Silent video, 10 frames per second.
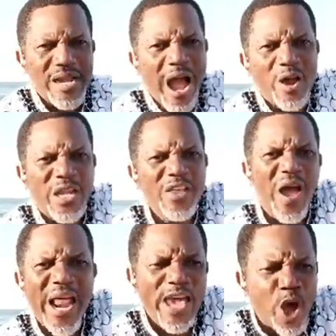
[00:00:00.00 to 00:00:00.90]
Now this
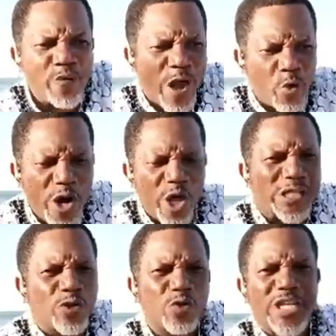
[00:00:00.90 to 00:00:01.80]
very year of
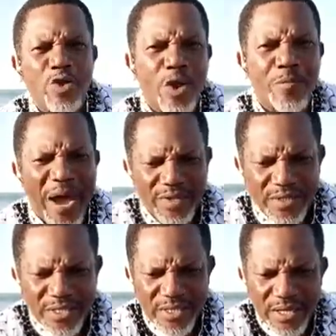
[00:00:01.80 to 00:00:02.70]
Aquarius, I do tell you about.
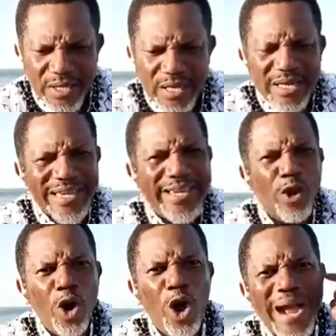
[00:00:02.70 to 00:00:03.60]

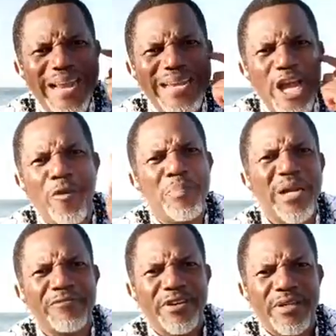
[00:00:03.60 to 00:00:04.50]
It's no longer in the year of
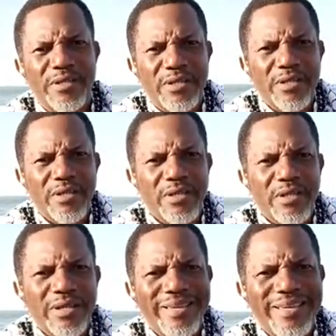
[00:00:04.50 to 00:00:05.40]
believing.
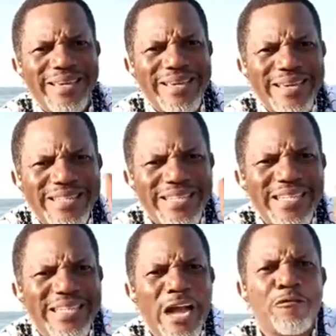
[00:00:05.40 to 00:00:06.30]
It's in
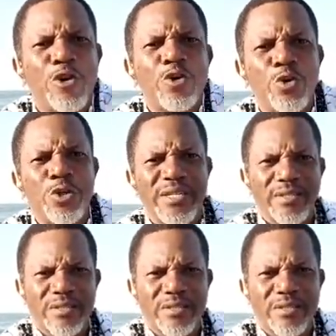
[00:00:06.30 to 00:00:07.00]
the time for knowing.